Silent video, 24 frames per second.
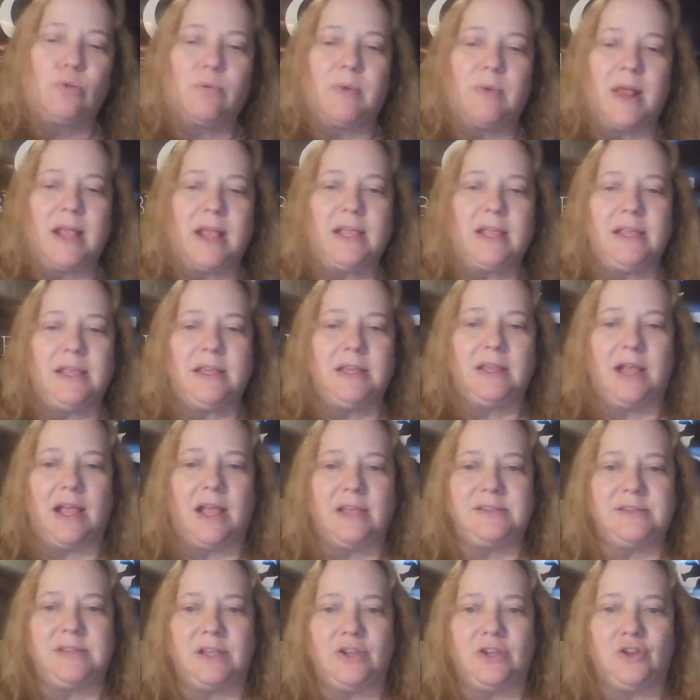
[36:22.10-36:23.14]

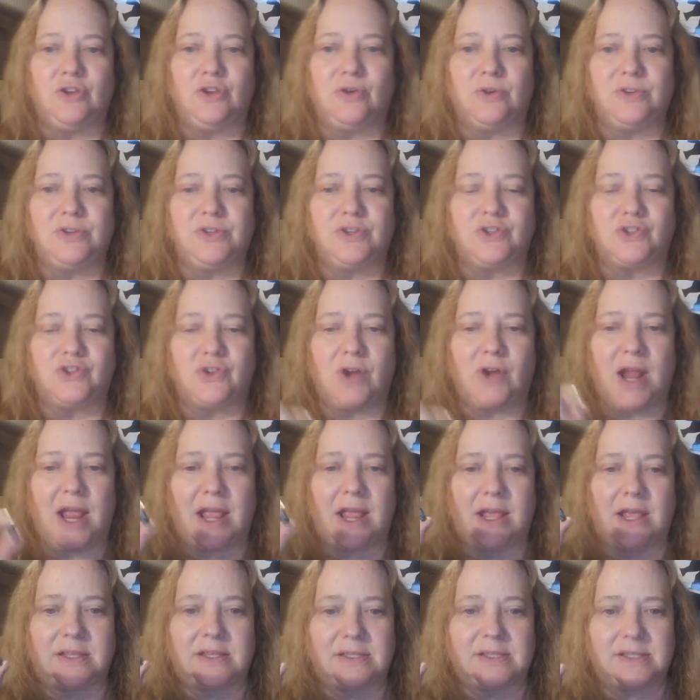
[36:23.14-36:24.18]
recognizing your
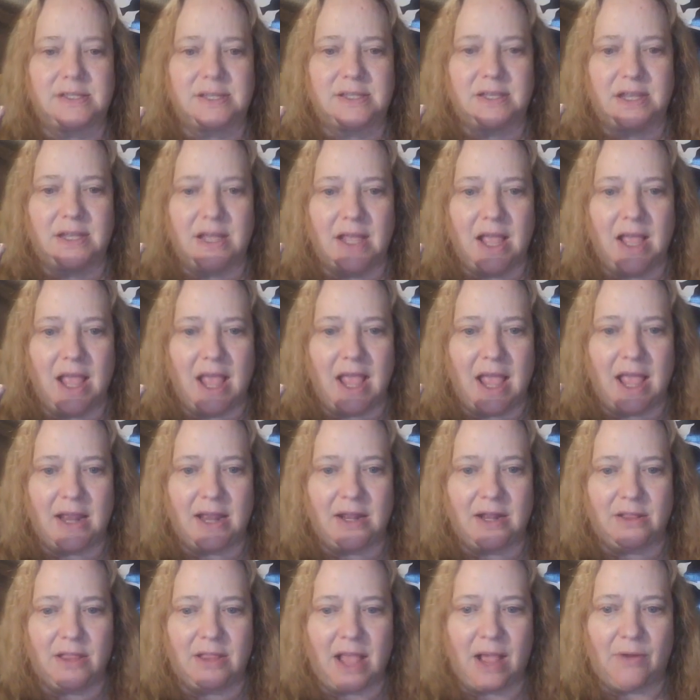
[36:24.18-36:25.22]
strengths
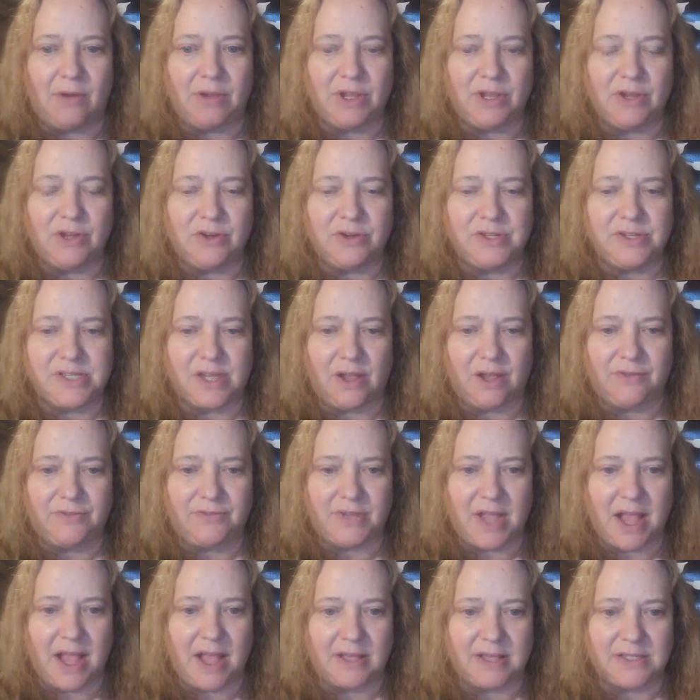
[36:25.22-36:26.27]
and allowing yourself
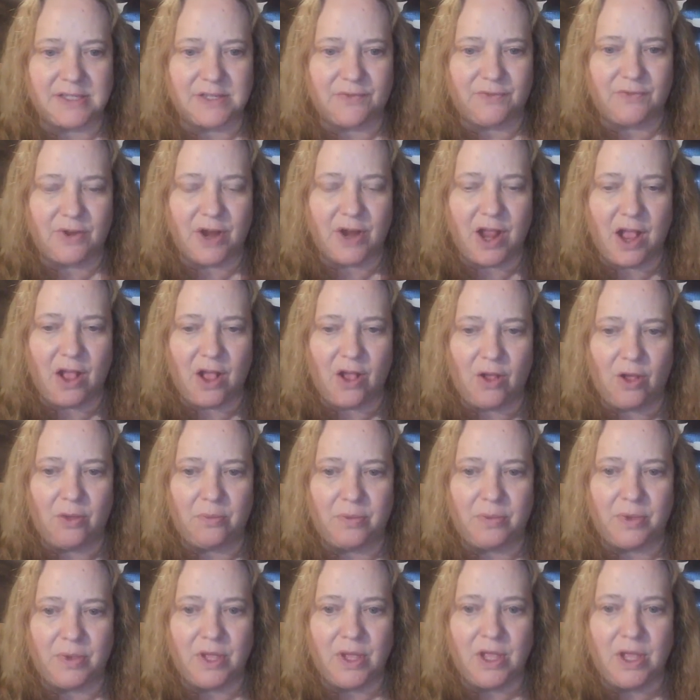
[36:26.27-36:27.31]
to ask for
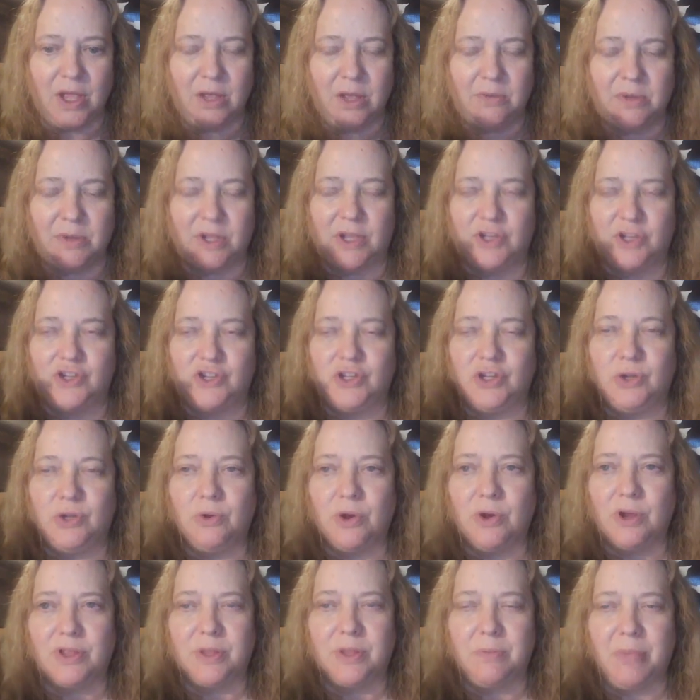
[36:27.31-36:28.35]
help because you
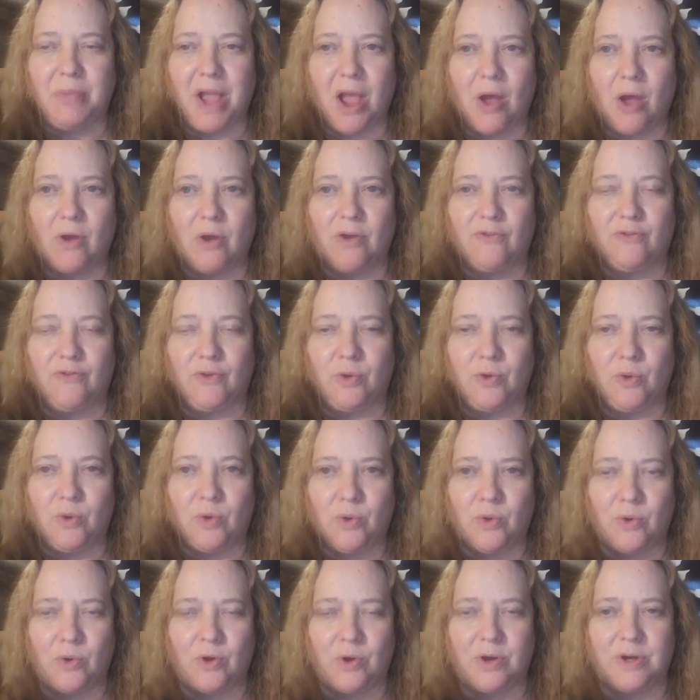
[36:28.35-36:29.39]
are the powerful
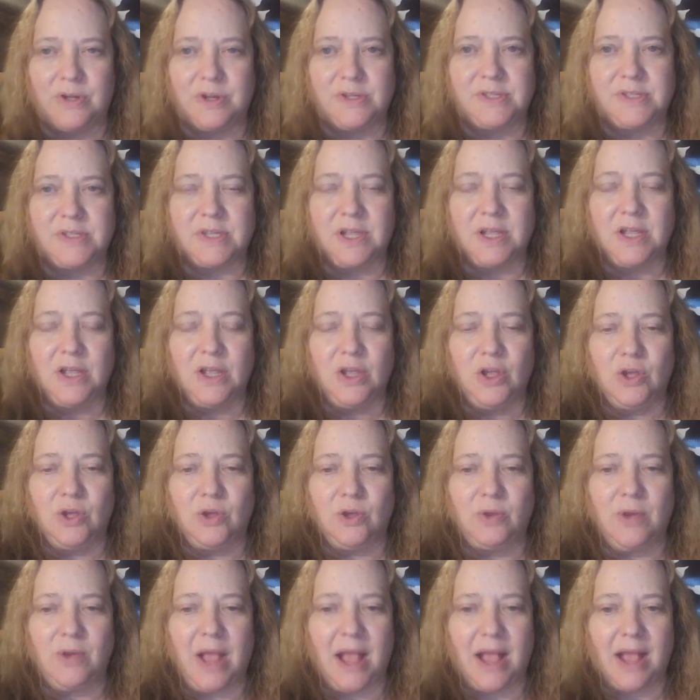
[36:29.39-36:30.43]
horse
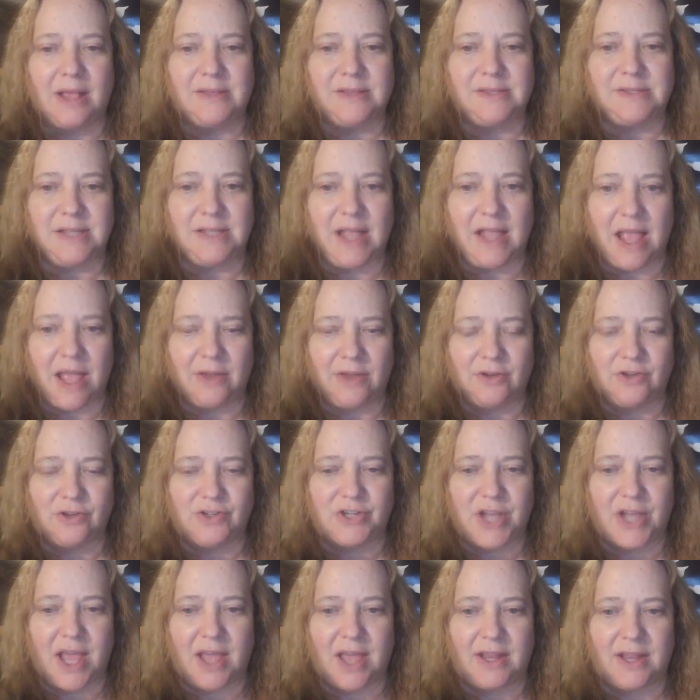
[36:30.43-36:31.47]
who has the
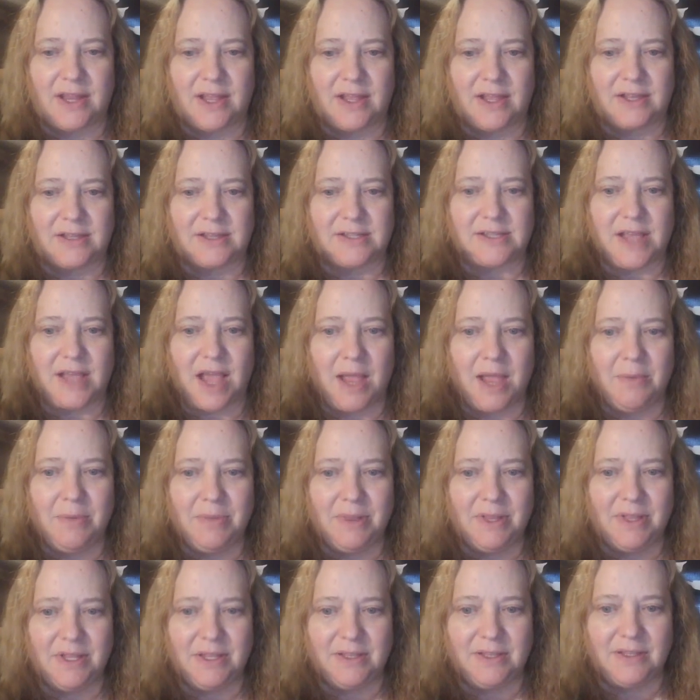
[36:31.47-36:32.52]
energetics. Hi,
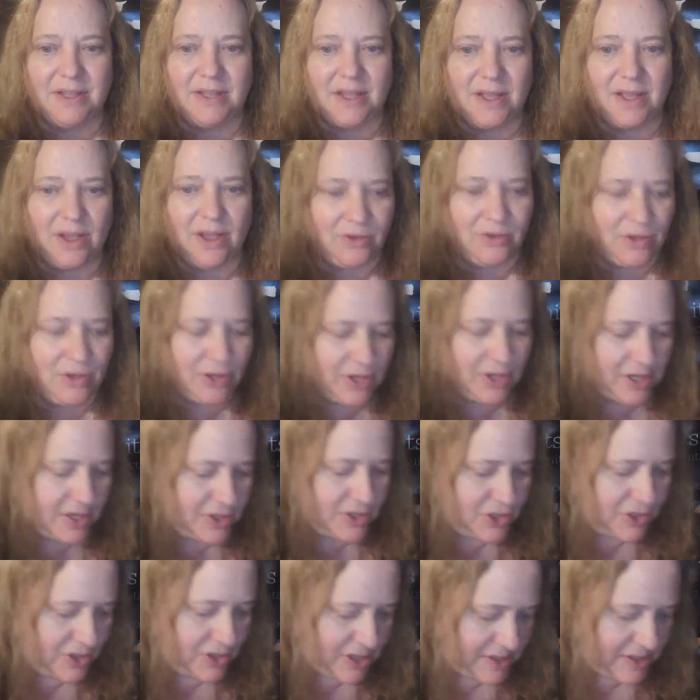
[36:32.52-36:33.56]
Belinda. Oh, good.
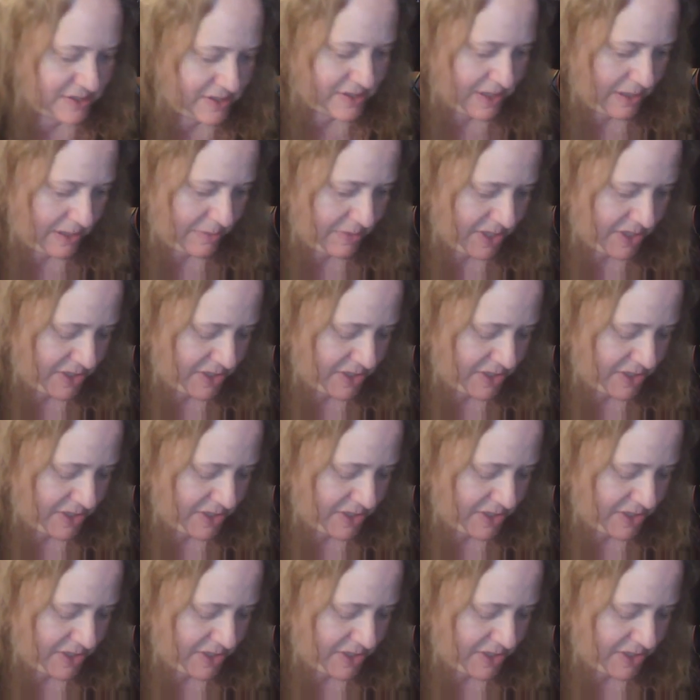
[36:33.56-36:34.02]
You can see